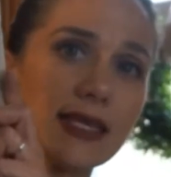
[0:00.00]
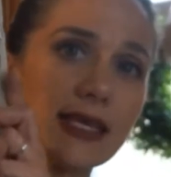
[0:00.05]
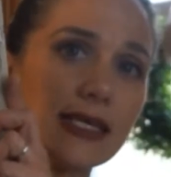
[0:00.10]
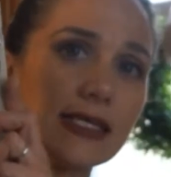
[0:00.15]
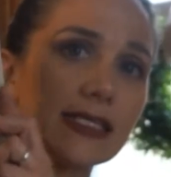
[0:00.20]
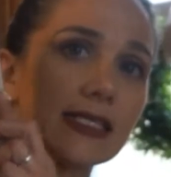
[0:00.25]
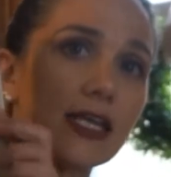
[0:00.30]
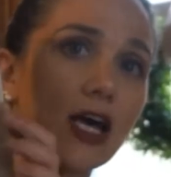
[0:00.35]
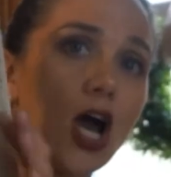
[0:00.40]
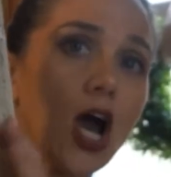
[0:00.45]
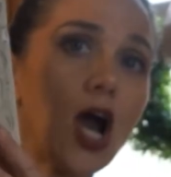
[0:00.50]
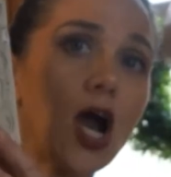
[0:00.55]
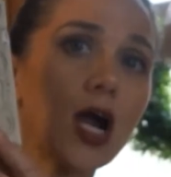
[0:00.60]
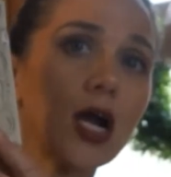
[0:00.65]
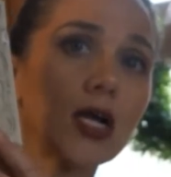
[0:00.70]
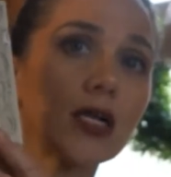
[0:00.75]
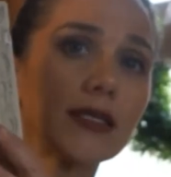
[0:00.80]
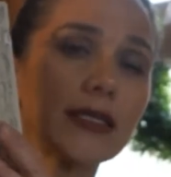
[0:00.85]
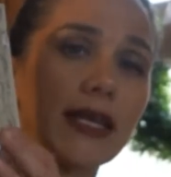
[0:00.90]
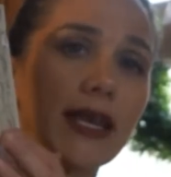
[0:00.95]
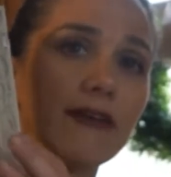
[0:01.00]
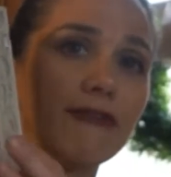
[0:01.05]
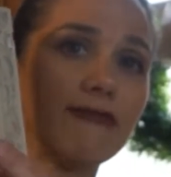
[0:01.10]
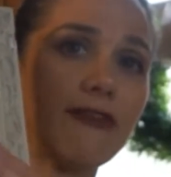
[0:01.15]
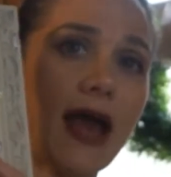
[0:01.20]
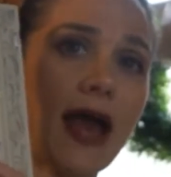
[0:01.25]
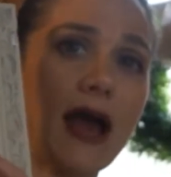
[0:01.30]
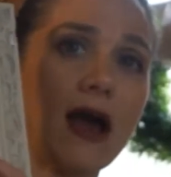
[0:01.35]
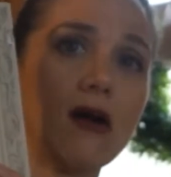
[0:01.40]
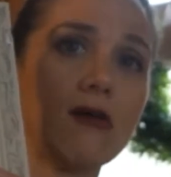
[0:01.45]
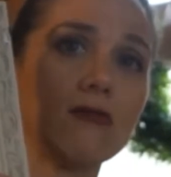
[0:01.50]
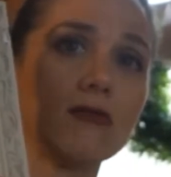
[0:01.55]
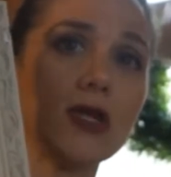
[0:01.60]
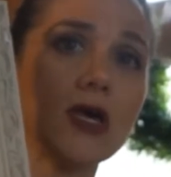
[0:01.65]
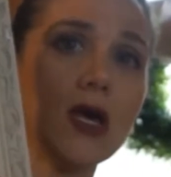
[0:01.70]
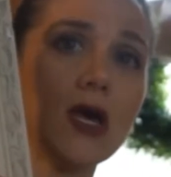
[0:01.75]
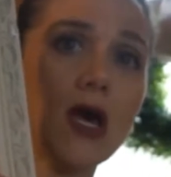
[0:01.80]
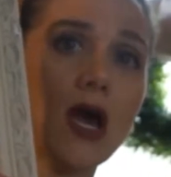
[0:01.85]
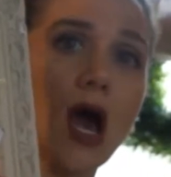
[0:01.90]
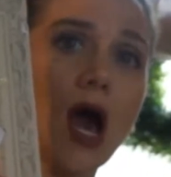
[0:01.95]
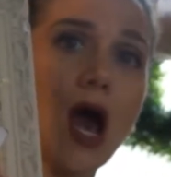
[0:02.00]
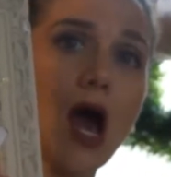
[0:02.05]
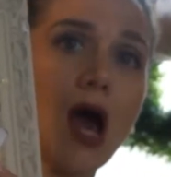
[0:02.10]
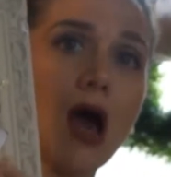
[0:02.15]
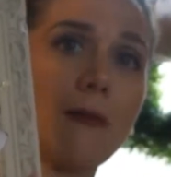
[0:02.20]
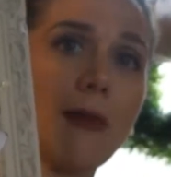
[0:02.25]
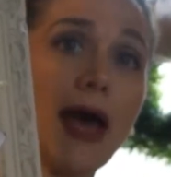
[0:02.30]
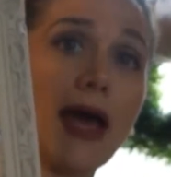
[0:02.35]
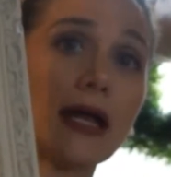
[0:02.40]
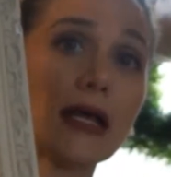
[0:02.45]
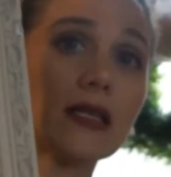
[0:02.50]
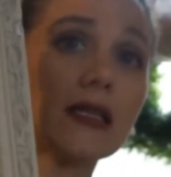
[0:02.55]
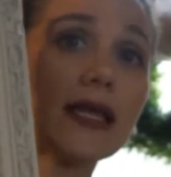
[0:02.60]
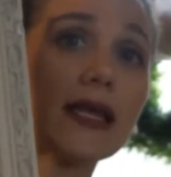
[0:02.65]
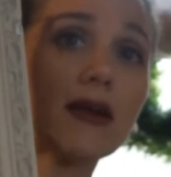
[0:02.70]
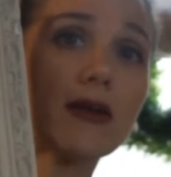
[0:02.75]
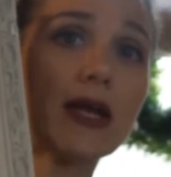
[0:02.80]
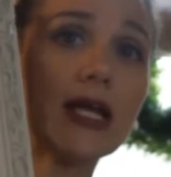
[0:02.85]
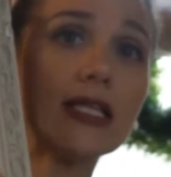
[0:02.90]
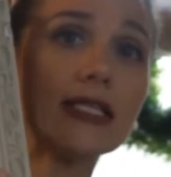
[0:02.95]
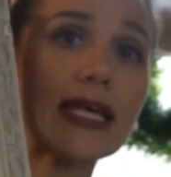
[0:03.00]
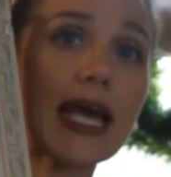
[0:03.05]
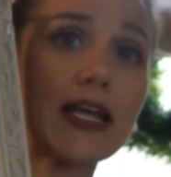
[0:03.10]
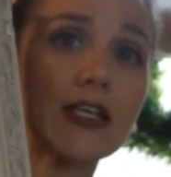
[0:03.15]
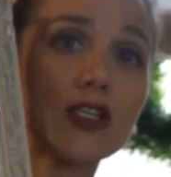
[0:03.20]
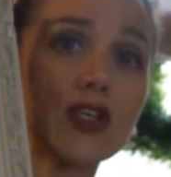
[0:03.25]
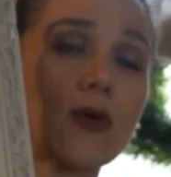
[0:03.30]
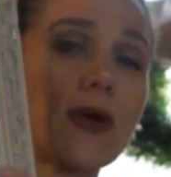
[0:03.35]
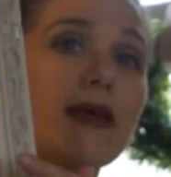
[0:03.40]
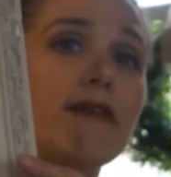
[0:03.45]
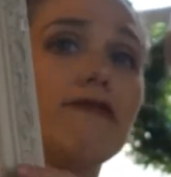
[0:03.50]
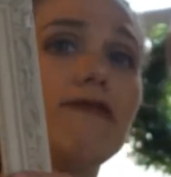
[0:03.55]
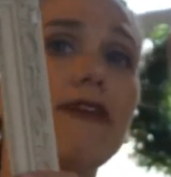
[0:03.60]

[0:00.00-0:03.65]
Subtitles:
this heart that I found on clearance at Joann